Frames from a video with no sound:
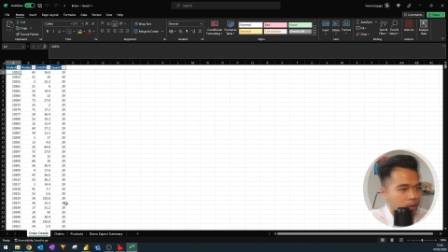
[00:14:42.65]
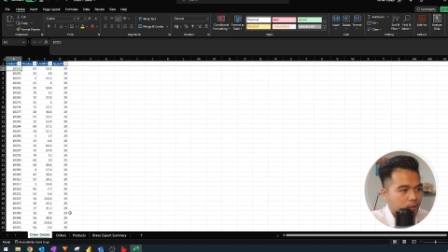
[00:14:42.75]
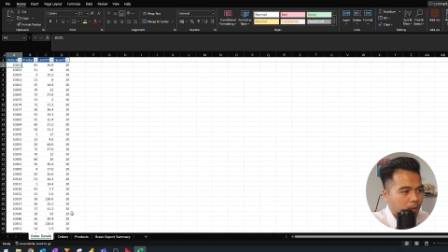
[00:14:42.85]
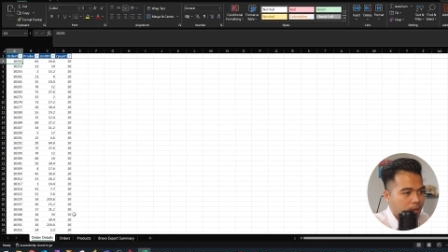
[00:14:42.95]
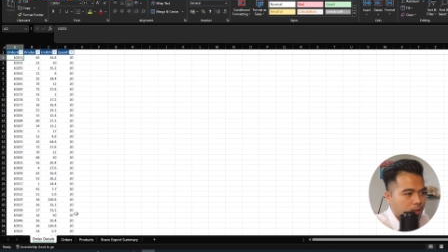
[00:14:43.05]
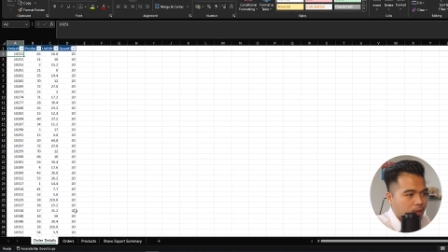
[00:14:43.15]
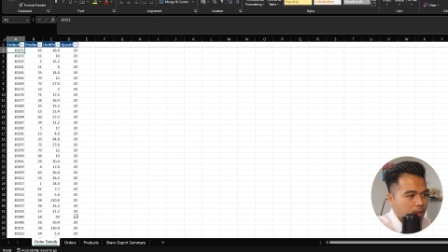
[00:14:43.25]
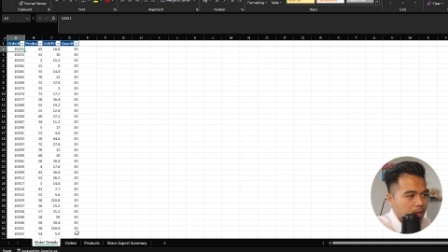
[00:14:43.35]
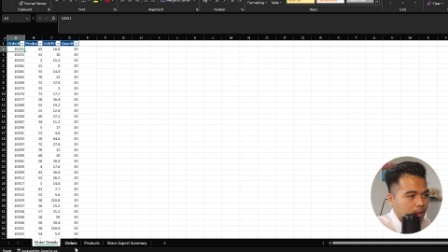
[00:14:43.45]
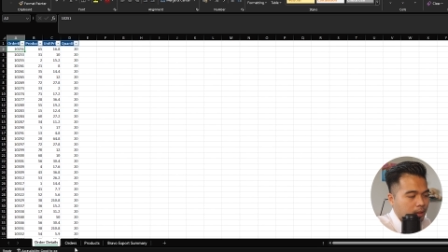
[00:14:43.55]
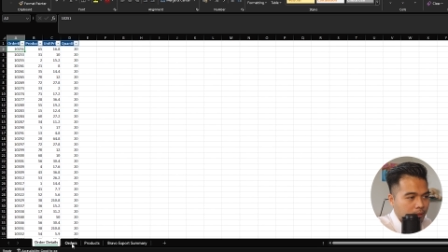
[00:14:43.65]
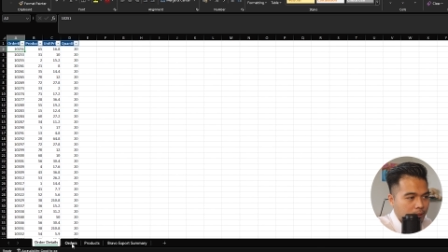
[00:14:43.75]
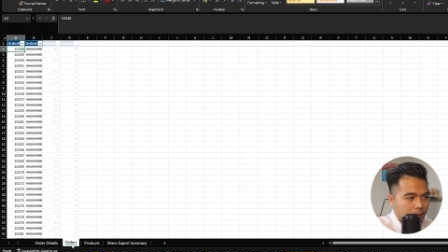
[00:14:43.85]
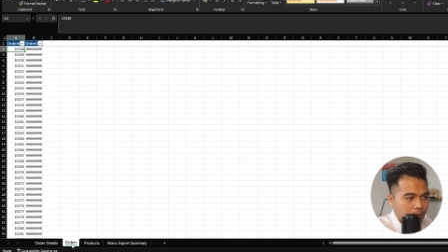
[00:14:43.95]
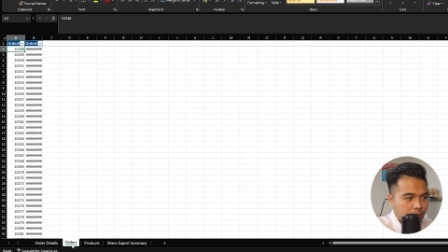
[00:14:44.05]
So as you can see,
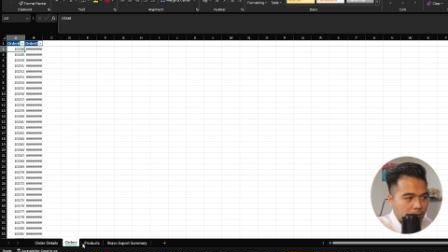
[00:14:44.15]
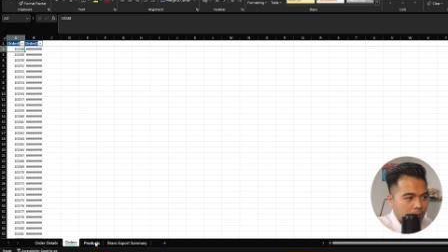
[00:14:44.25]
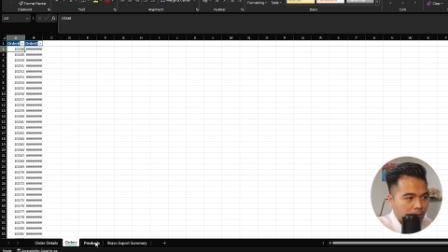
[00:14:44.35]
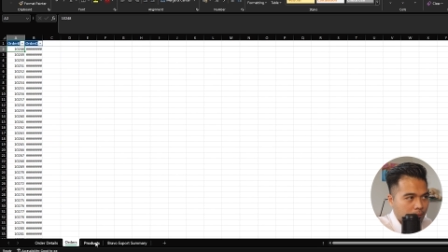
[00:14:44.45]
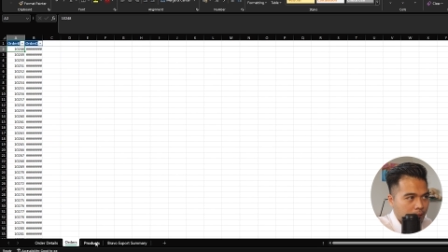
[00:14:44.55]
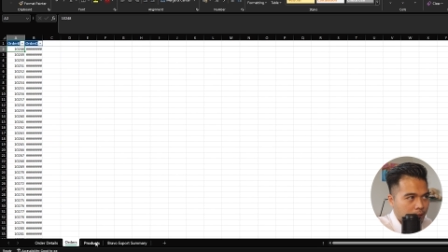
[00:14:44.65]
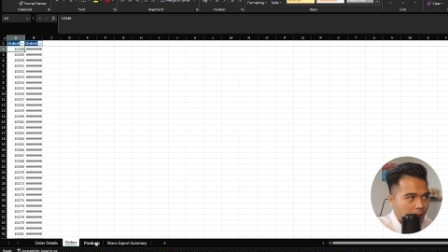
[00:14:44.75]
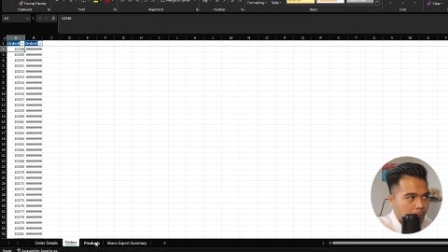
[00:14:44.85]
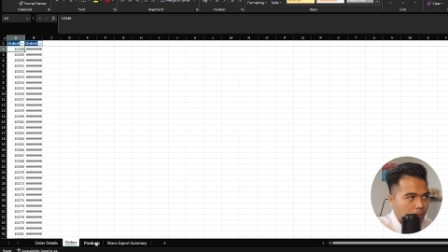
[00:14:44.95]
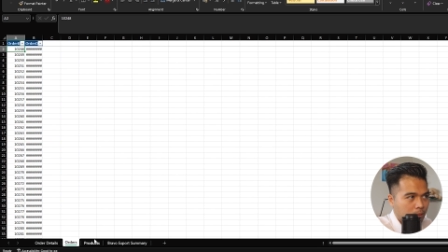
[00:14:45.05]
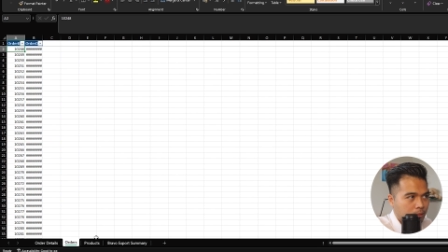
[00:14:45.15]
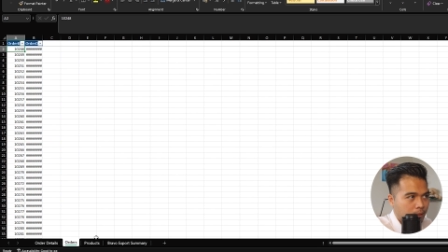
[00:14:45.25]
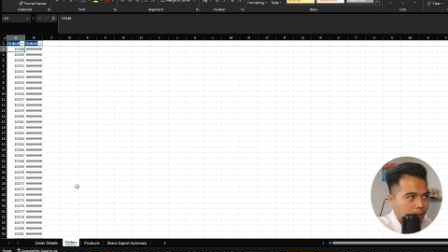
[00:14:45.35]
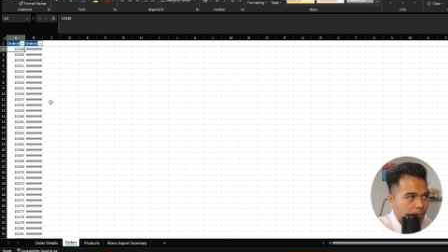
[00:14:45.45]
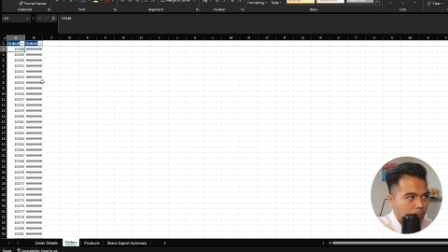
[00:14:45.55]
these are the three tables
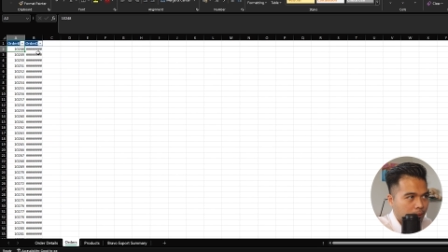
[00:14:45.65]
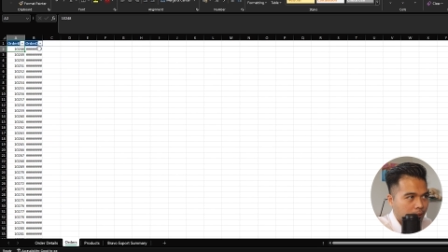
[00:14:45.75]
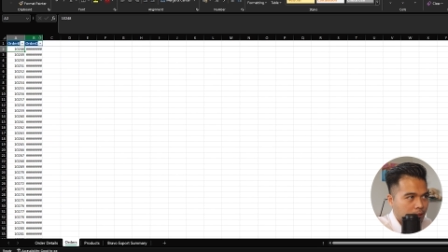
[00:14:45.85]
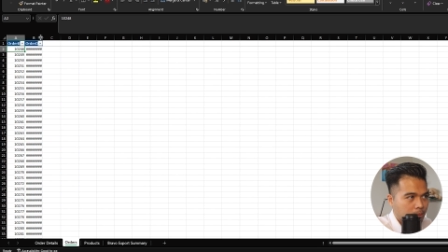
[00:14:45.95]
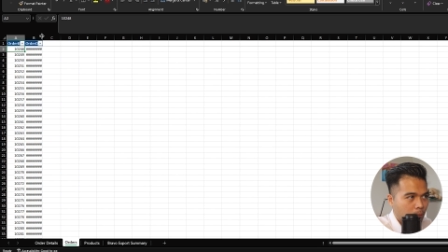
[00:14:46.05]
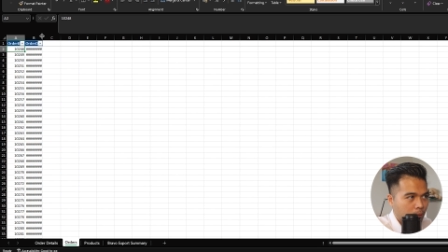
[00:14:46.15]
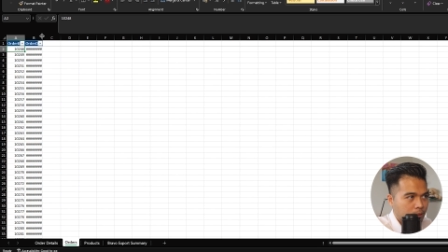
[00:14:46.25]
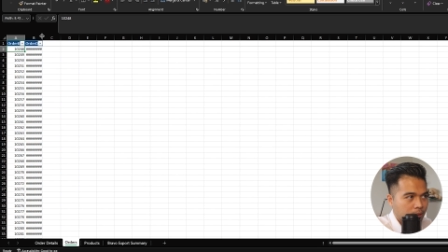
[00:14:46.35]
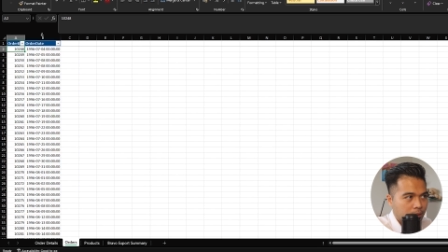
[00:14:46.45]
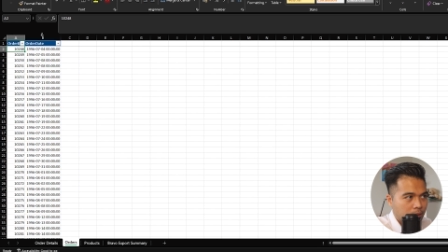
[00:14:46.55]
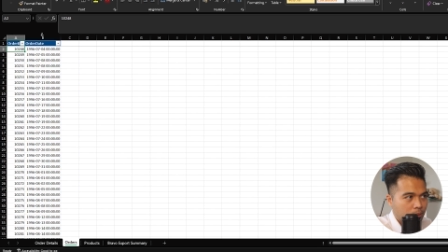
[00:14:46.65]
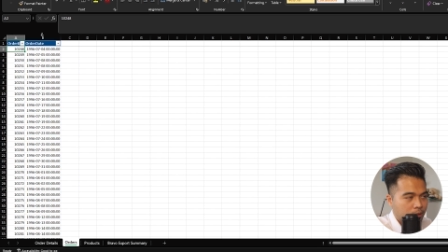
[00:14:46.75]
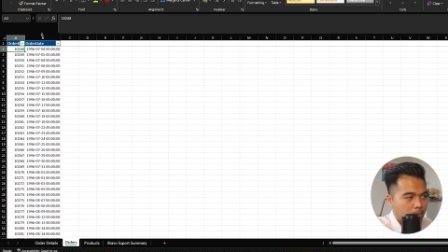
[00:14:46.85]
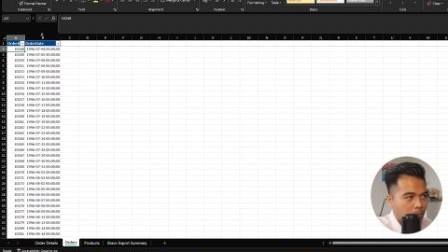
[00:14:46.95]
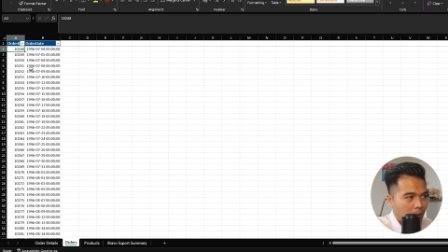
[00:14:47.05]
that we exported
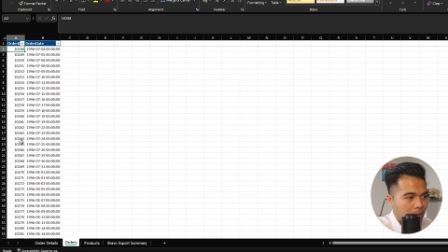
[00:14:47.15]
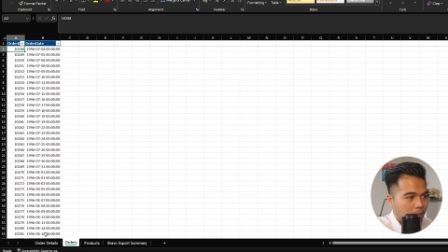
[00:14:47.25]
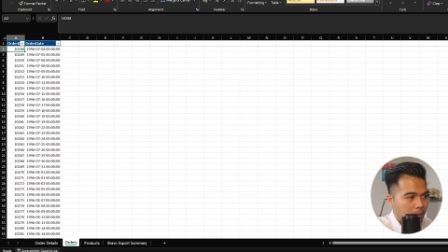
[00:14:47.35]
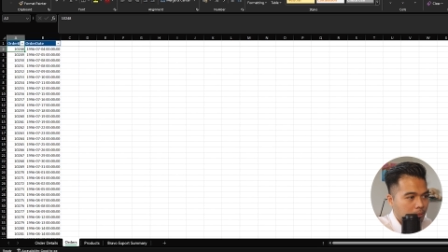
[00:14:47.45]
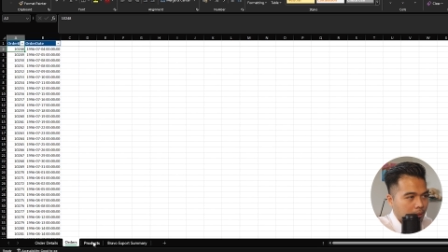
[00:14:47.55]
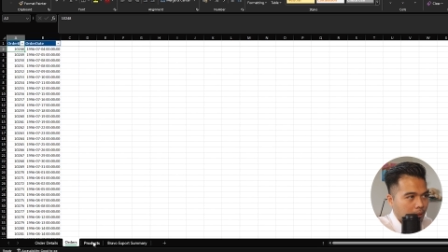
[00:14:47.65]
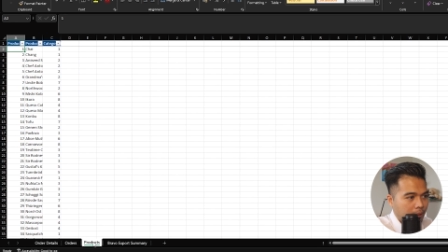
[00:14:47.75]
using Bravo.